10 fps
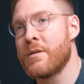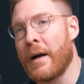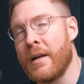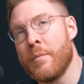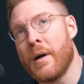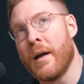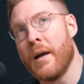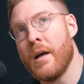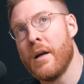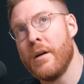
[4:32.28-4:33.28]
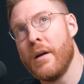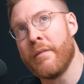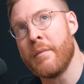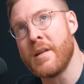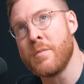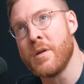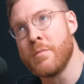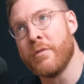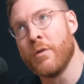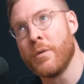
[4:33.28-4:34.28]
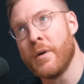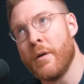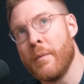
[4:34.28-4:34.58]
racking your brain like, have I met this person before? Do I know